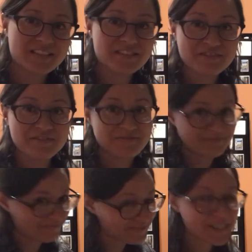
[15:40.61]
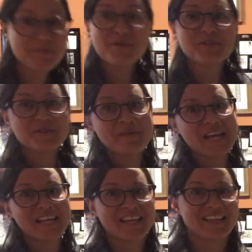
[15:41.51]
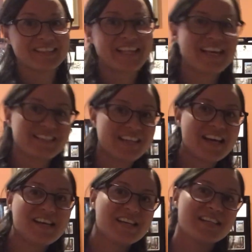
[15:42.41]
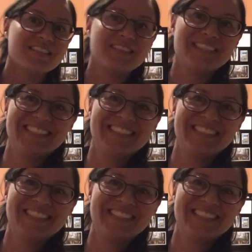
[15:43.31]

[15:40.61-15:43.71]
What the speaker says: of kombucha making. Thanks, guys.